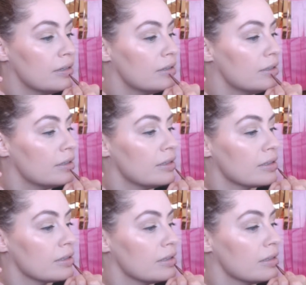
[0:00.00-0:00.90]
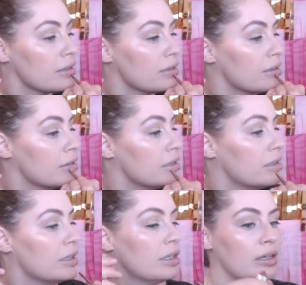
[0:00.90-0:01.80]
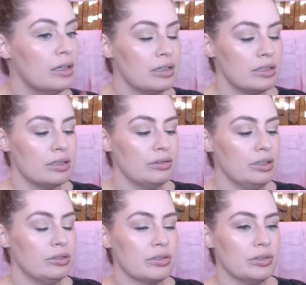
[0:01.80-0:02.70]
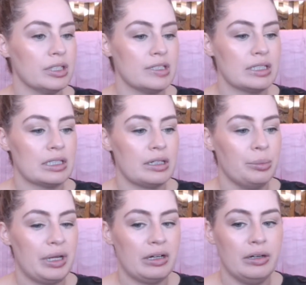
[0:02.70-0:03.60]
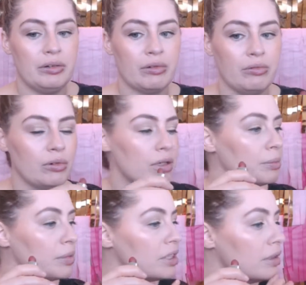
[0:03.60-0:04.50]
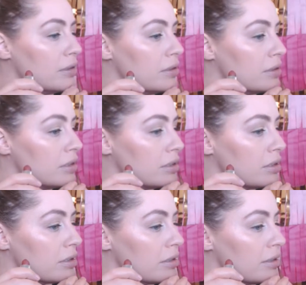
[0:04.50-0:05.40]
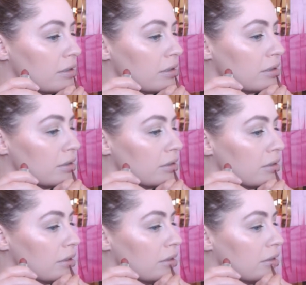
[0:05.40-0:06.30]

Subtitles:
It's like, it's so unusual because it's like a berry with warm tones. It's just like so great.